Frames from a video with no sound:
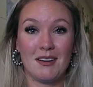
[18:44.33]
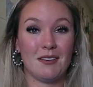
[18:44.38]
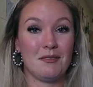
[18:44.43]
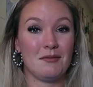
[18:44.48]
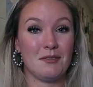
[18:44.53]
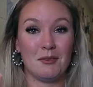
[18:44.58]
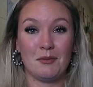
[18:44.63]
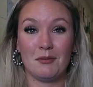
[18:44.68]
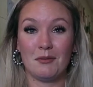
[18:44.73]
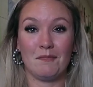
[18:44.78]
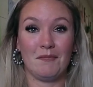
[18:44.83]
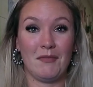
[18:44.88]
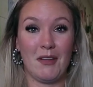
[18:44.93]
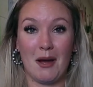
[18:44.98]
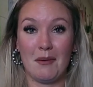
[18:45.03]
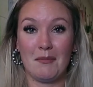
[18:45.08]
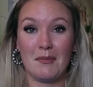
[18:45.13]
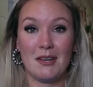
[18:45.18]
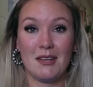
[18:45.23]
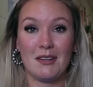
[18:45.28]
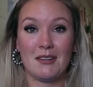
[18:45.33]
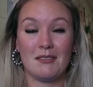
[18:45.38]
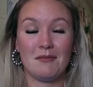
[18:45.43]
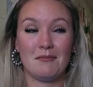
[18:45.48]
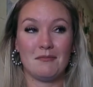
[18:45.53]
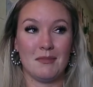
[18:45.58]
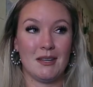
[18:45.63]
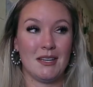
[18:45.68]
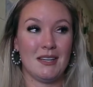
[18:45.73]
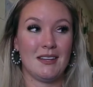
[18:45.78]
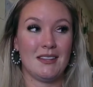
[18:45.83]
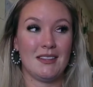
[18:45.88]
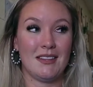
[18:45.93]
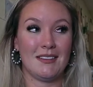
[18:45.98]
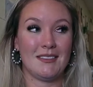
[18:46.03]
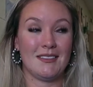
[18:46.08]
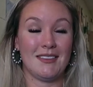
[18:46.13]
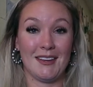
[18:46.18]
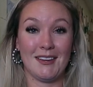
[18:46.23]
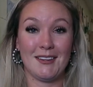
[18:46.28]
If you nominated me,
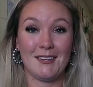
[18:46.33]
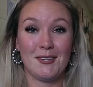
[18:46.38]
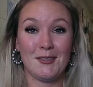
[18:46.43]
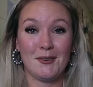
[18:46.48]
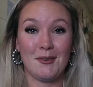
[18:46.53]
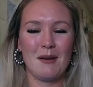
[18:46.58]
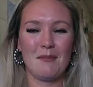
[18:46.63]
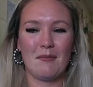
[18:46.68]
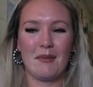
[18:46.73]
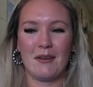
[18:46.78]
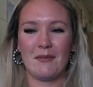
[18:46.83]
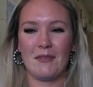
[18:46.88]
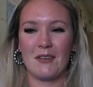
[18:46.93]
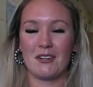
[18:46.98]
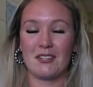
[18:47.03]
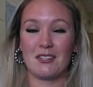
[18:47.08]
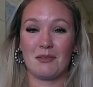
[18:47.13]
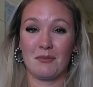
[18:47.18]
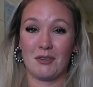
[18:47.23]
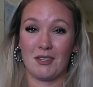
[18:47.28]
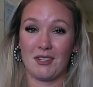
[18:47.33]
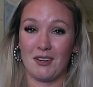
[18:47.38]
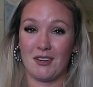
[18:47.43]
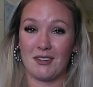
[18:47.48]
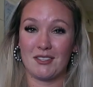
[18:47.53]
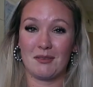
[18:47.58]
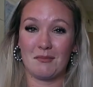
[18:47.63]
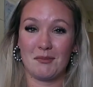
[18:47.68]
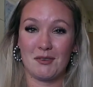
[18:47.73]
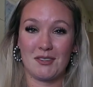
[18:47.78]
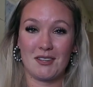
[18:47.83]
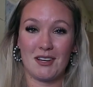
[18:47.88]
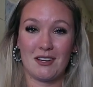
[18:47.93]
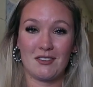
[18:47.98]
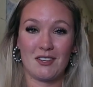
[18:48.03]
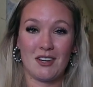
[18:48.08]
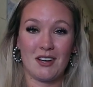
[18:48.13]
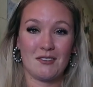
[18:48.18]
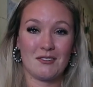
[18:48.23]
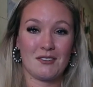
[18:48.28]
then thank you. But there's some really awesome music
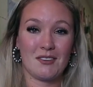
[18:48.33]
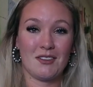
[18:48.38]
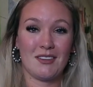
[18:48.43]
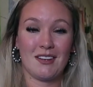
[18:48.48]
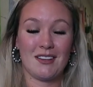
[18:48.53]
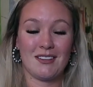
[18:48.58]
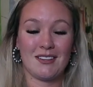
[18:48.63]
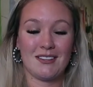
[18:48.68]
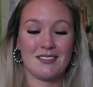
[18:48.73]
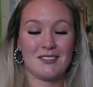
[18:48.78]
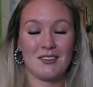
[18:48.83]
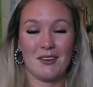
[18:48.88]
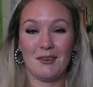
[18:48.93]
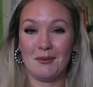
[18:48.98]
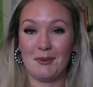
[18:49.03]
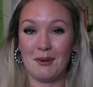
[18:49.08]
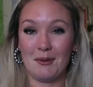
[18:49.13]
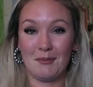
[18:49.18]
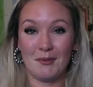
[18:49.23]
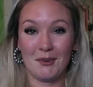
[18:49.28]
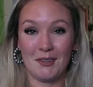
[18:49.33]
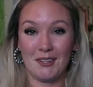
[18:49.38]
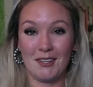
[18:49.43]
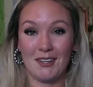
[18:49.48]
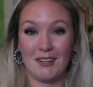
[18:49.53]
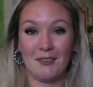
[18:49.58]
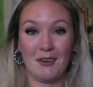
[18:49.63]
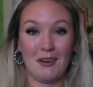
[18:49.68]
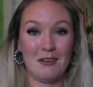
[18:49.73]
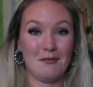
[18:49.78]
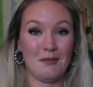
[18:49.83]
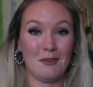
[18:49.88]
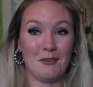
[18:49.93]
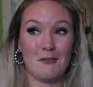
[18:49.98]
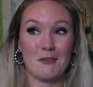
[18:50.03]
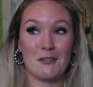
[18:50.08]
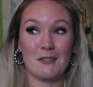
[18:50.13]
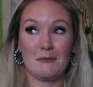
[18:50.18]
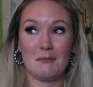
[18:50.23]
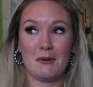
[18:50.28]
educators on that list, so I'm really
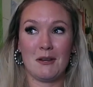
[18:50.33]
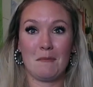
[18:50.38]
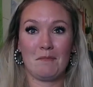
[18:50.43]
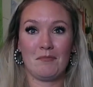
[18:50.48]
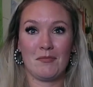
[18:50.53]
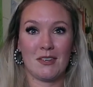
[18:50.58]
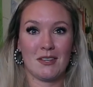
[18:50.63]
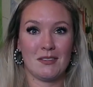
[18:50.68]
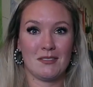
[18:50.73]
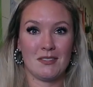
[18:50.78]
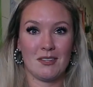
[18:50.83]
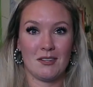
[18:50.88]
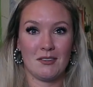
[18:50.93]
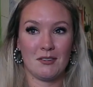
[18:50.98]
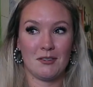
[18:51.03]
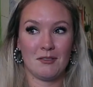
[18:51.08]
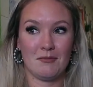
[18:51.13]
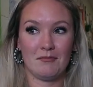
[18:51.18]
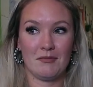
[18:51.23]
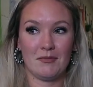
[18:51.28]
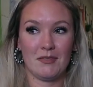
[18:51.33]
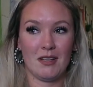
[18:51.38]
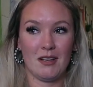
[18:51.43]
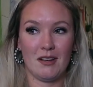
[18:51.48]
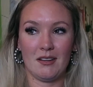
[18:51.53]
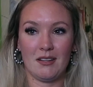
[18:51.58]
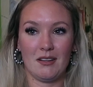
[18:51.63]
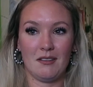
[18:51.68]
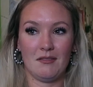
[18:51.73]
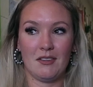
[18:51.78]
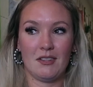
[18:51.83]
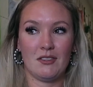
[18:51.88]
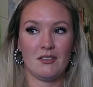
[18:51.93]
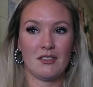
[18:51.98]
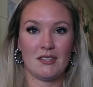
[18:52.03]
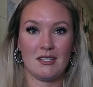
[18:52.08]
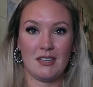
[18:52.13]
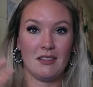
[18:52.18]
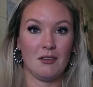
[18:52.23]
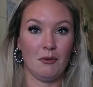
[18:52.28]
grateful to be considered even
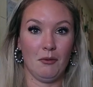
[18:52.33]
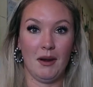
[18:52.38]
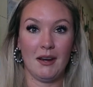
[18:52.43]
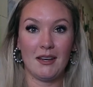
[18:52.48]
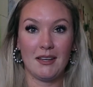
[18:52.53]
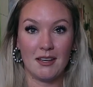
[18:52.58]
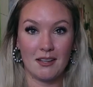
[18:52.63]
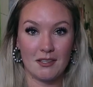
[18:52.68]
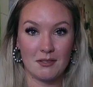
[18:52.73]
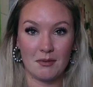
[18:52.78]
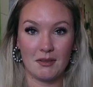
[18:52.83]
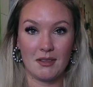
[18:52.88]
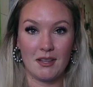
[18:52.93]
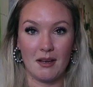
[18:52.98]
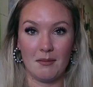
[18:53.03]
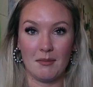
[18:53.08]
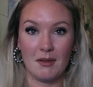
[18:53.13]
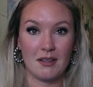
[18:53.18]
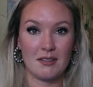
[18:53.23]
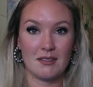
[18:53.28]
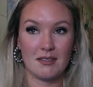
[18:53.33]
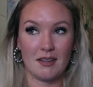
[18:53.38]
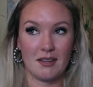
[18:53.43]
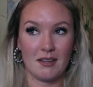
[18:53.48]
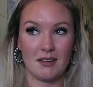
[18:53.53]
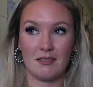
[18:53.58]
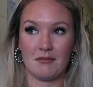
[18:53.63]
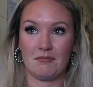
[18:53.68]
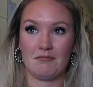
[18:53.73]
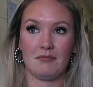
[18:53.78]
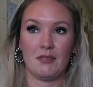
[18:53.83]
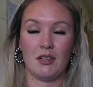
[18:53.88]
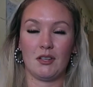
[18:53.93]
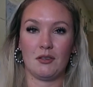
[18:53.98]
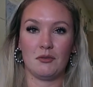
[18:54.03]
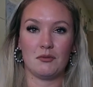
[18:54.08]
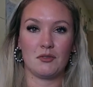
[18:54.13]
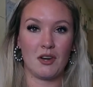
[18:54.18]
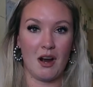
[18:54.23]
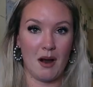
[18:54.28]
just in the rankings with them. That's like a
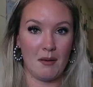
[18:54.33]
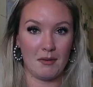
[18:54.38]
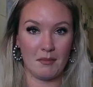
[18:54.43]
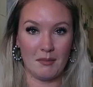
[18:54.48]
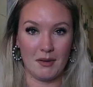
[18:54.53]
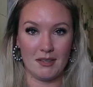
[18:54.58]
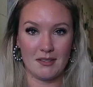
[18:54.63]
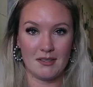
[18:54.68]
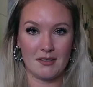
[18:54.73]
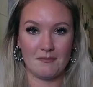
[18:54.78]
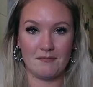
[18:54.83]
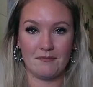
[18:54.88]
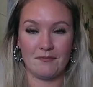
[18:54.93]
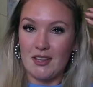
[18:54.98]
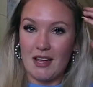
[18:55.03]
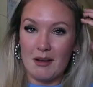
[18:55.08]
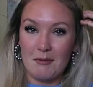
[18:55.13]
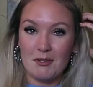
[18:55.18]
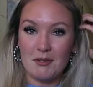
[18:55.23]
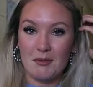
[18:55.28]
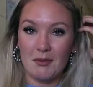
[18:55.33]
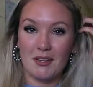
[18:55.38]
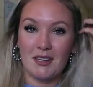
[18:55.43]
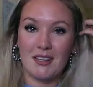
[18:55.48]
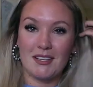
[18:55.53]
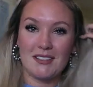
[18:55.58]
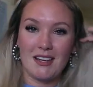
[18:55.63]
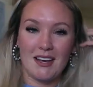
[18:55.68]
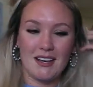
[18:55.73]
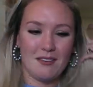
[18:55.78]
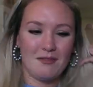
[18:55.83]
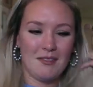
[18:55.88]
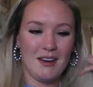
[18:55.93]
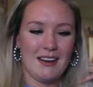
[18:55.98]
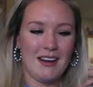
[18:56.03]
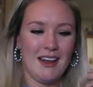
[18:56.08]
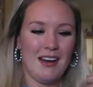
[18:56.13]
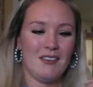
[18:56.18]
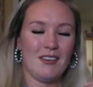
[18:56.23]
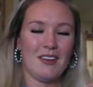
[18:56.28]
huge compliment. So that was really exciting to
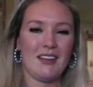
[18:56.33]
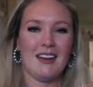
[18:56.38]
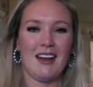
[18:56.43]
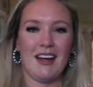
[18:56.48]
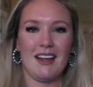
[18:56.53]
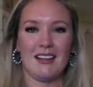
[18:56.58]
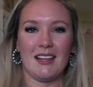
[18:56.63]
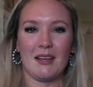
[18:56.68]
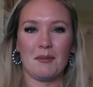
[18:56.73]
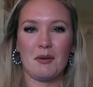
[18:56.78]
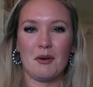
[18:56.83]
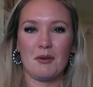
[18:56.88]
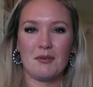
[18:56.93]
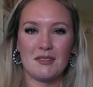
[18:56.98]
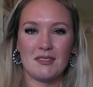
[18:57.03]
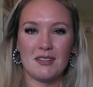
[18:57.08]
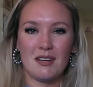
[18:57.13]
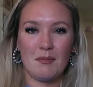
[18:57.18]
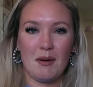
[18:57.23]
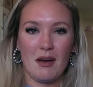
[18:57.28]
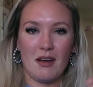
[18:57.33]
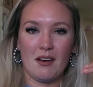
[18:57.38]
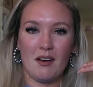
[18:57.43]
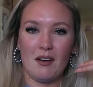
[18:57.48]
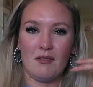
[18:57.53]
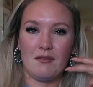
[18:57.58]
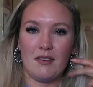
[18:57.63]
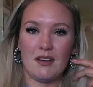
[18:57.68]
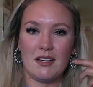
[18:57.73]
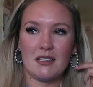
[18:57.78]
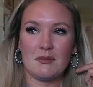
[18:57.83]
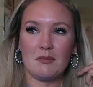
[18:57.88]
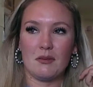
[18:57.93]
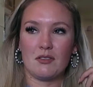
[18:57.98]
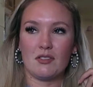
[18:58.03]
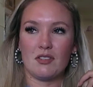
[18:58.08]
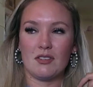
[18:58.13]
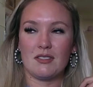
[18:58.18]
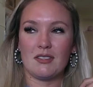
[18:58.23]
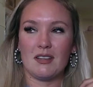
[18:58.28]
find out, and I like posted about it on
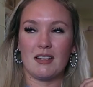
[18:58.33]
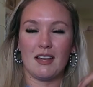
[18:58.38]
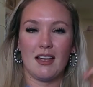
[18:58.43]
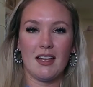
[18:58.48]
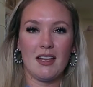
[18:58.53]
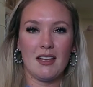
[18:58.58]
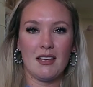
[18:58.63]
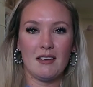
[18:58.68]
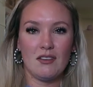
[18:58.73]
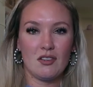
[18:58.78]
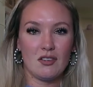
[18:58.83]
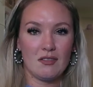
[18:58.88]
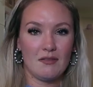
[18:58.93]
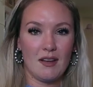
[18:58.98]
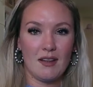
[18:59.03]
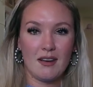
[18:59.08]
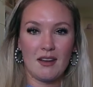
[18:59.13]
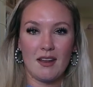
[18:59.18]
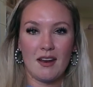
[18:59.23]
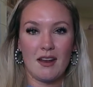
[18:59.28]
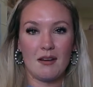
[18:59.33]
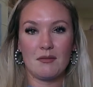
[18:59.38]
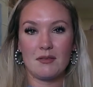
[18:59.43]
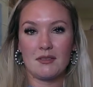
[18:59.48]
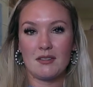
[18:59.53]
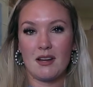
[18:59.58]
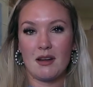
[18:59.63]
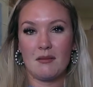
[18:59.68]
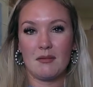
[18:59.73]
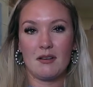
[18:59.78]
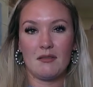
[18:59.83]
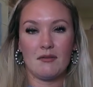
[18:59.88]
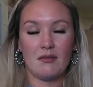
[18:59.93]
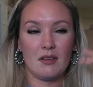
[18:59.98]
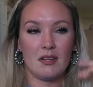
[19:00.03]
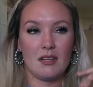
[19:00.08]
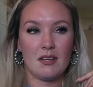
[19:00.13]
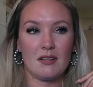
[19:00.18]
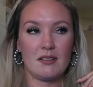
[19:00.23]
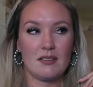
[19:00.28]
Facebook, just like, hey, just found out I was nominated for
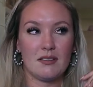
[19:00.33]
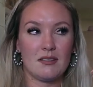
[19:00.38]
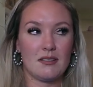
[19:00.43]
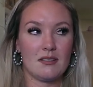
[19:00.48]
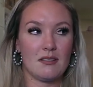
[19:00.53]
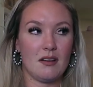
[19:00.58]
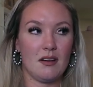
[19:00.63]
this.